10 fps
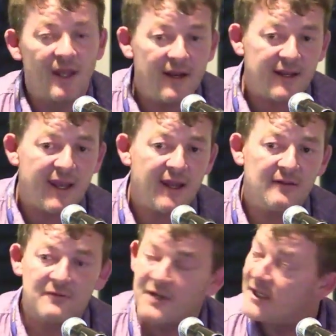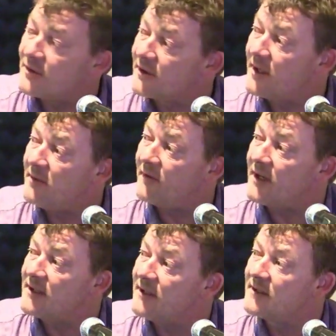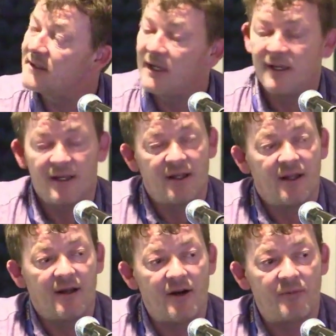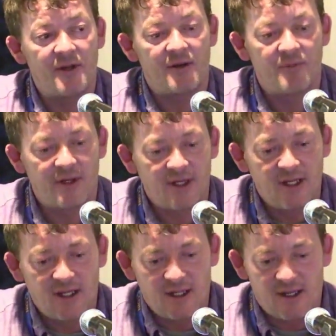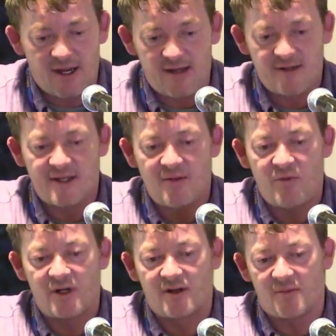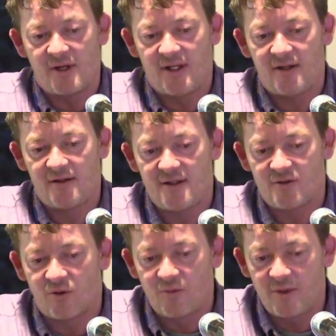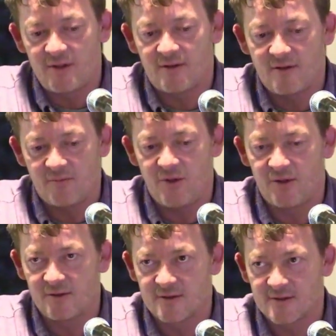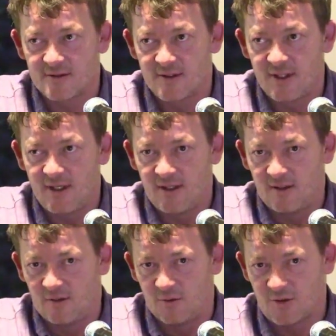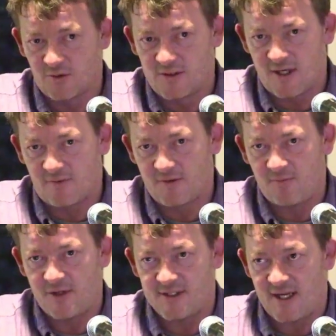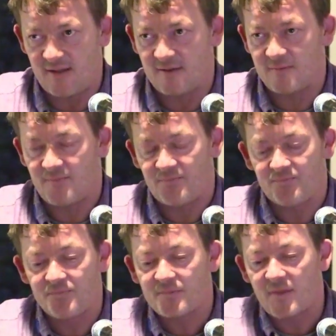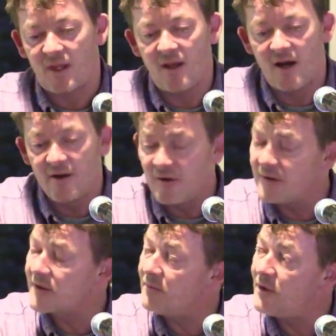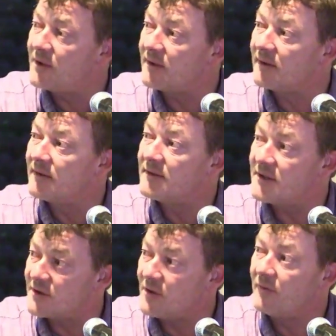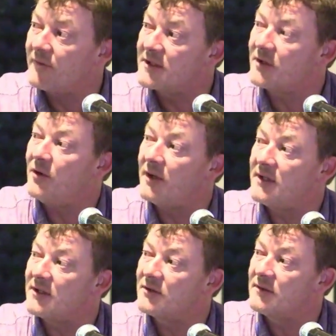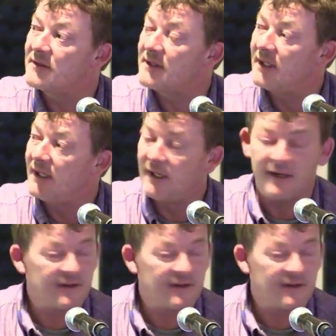And again, Trezor type devices help there. But anytime we're coming near these open computers, we're going to have to present another computer to solve the security issues. Right.